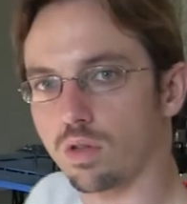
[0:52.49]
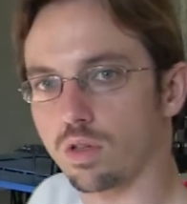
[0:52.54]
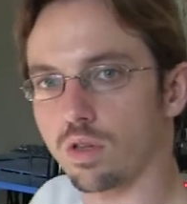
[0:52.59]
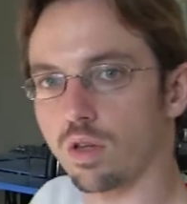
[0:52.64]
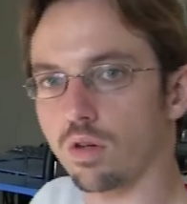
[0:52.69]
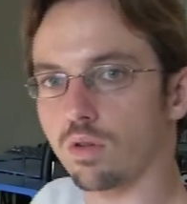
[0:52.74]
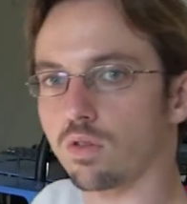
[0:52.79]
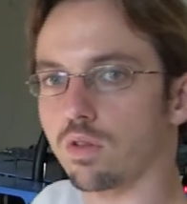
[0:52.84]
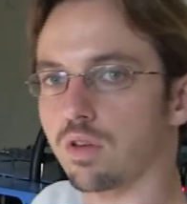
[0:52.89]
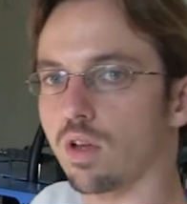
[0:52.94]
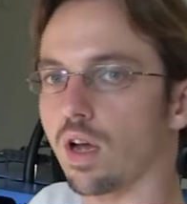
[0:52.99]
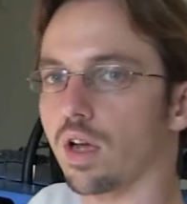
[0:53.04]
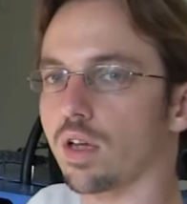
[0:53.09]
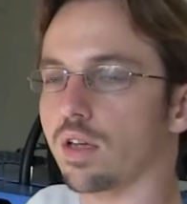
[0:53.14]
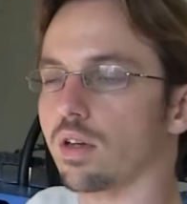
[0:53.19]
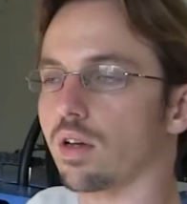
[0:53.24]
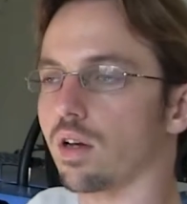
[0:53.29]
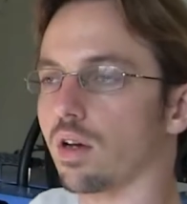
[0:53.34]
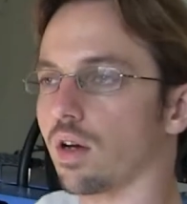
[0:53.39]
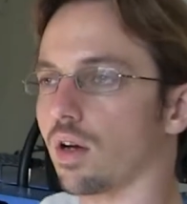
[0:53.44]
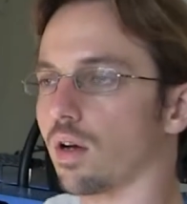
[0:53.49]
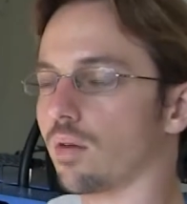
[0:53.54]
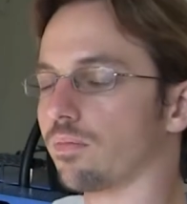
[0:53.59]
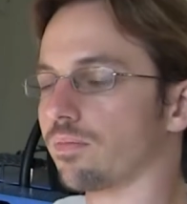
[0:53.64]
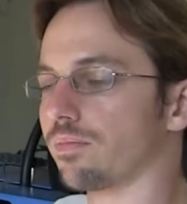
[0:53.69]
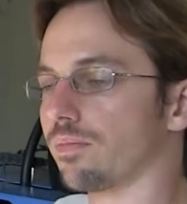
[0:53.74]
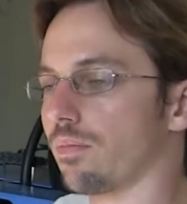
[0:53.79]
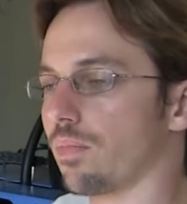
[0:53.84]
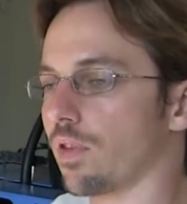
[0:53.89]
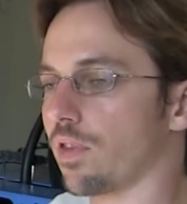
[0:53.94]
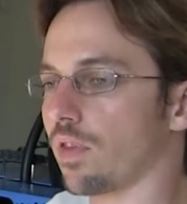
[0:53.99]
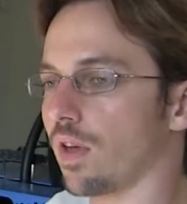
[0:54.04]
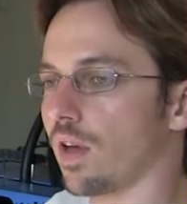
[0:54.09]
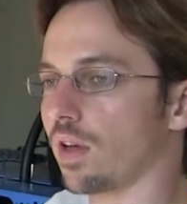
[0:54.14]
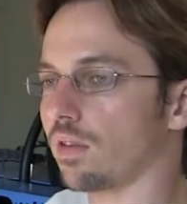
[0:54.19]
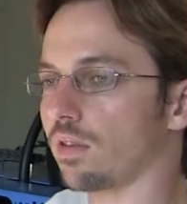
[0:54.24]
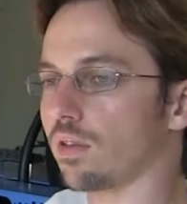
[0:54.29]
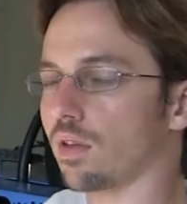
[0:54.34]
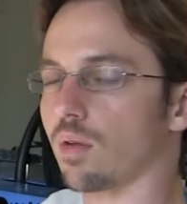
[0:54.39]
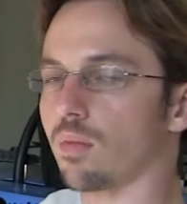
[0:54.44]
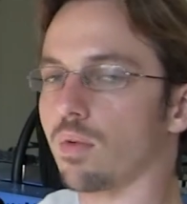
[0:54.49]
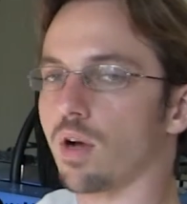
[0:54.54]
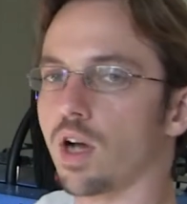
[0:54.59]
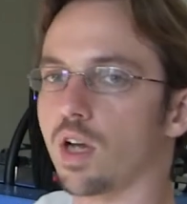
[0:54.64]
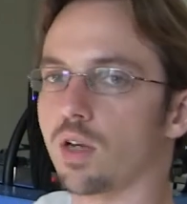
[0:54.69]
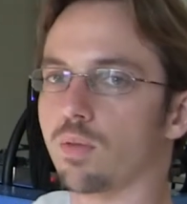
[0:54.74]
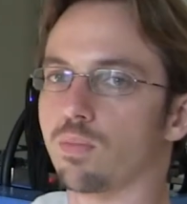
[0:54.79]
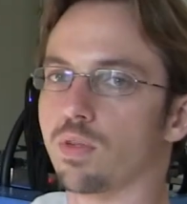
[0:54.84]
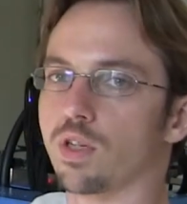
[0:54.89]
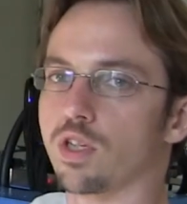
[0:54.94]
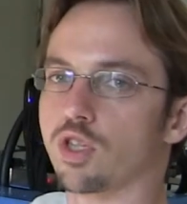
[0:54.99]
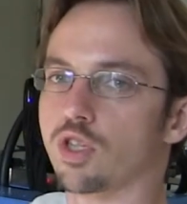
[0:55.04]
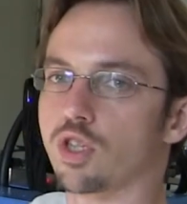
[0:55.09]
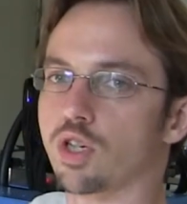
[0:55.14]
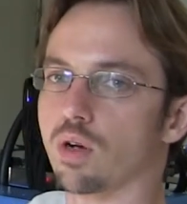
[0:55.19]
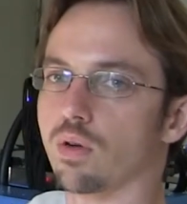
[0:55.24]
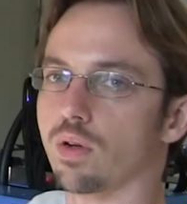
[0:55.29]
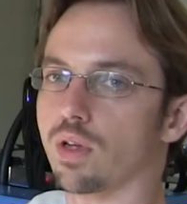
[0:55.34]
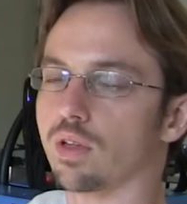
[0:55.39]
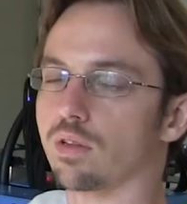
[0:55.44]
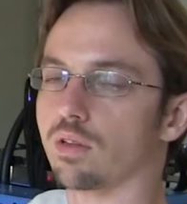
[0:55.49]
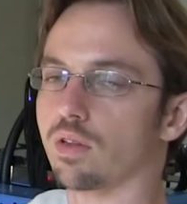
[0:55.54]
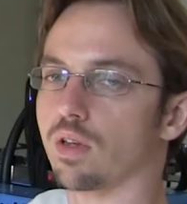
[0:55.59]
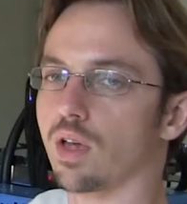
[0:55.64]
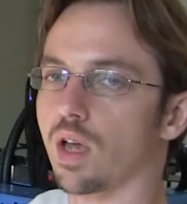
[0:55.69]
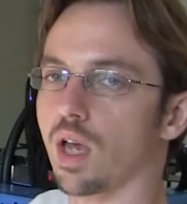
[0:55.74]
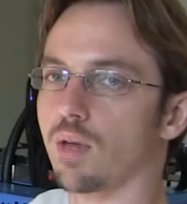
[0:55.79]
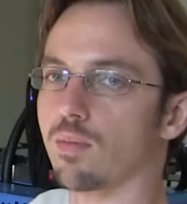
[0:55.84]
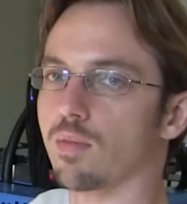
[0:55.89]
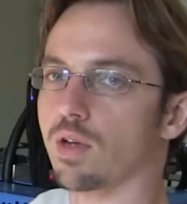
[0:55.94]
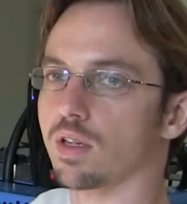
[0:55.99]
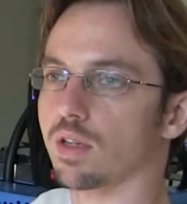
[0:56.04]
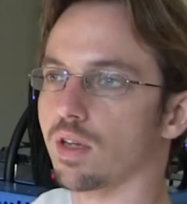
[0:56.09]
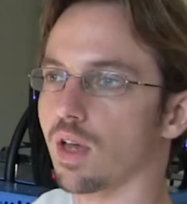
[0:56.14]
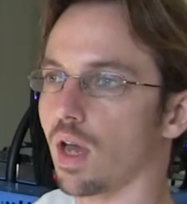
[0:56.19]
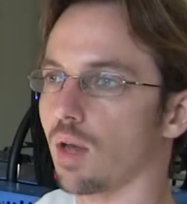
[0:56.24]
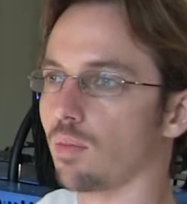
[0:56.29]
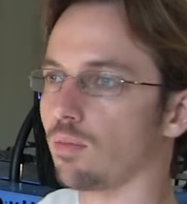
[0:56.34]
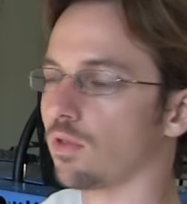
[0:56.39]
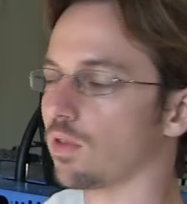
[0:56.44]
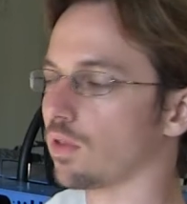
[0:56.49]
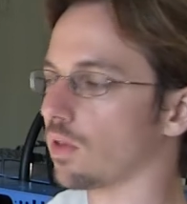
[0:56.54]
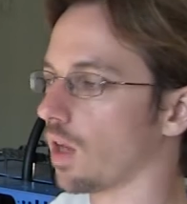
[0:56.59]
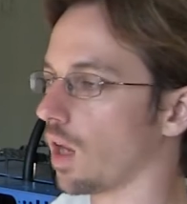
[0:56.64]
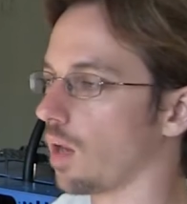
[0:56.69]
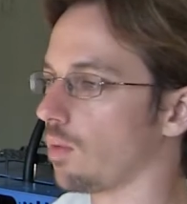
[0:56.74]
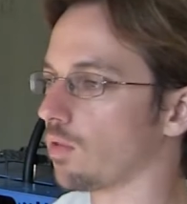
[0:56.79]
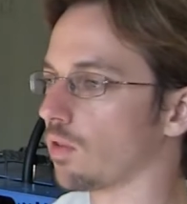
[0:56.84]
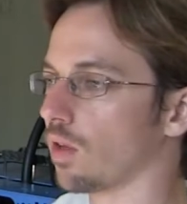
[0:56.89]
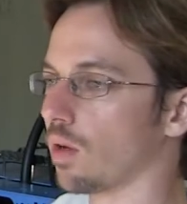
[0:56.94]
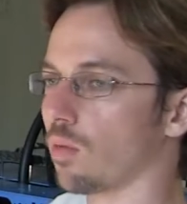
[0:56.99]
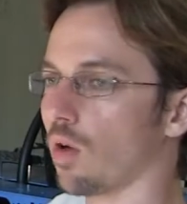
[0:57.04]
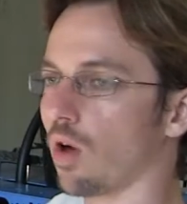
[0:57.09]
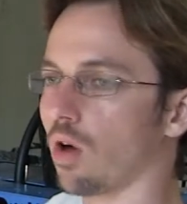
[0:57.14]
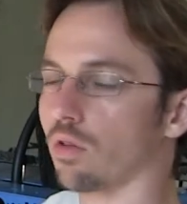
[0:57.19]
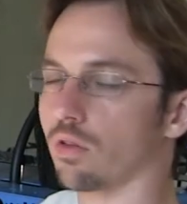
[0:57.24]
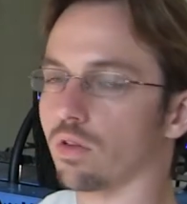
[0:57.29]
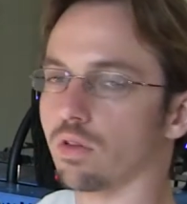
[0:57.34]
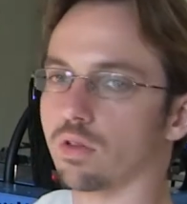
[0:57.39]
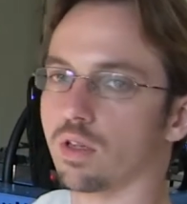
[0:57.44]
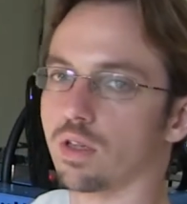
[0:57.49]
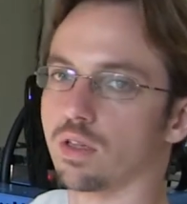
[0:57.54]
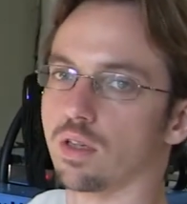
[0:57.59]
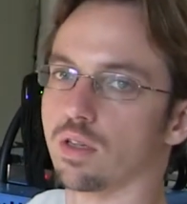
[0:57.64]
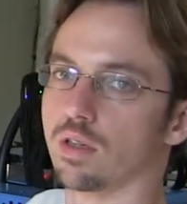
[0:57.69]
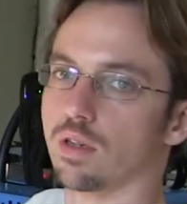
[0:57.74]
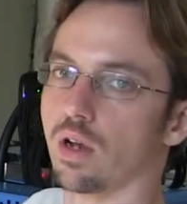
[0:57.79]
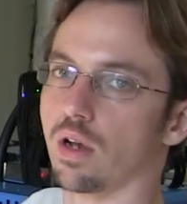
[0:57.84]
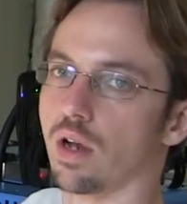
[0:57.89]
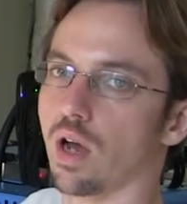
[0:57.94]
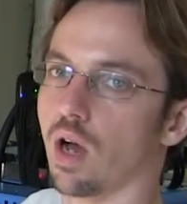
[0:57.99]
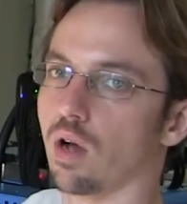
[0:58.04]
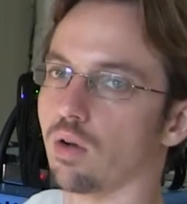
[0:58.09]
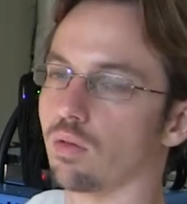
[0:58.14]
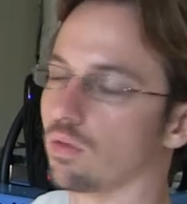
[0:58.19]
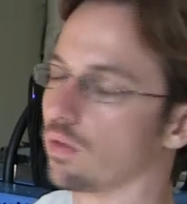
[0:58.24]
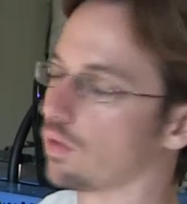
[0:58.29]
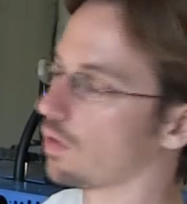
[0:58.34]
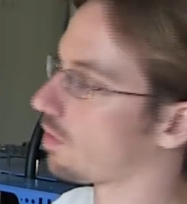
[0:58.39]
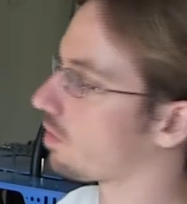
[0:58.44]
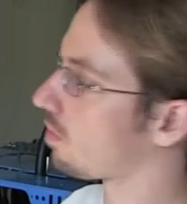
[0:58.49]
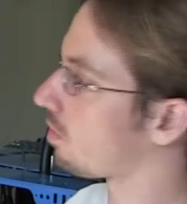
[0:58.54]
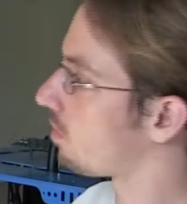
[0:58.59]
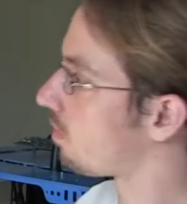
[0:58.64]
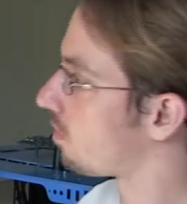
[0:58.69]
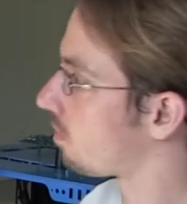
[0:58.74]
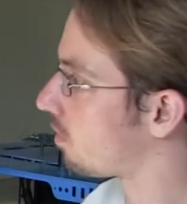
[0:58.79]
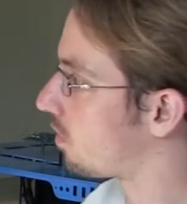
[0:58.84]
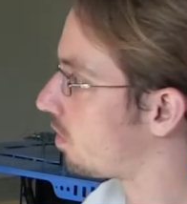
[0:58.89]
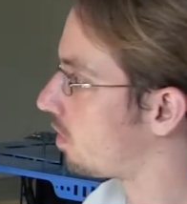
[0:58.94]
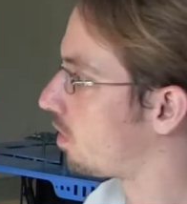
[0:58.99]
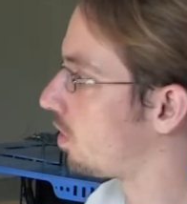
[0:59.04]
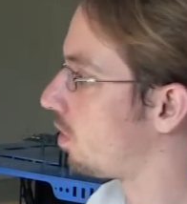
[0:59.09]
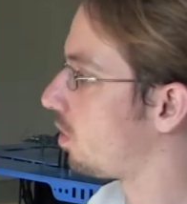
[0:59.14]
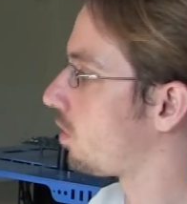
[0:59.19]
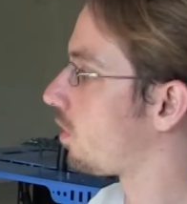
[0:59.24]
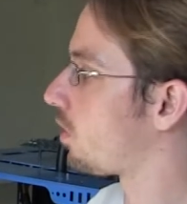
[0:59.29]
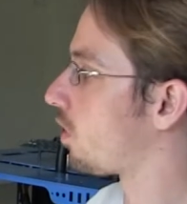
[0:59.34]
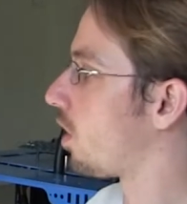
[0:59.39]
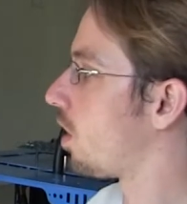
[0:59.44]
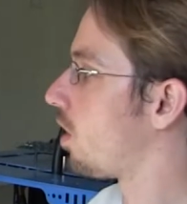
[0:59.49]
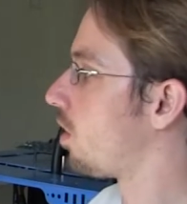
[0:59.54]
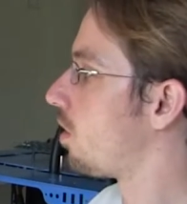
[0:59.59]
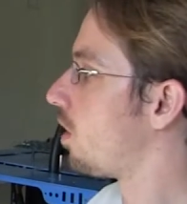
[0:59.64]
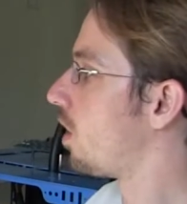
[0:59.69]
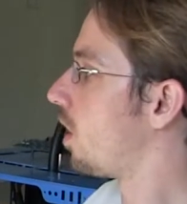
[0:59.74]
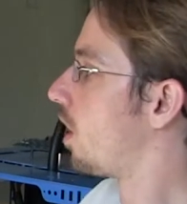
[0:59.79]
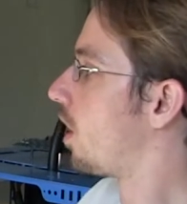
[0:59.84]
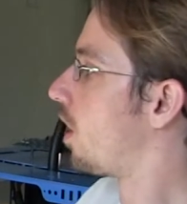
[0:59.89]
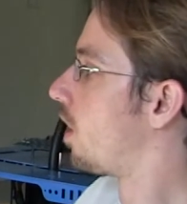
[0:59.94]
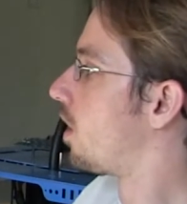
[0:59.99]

It looks like Bethesda might be showing the game at Gamescom, although they didn't announce to do so.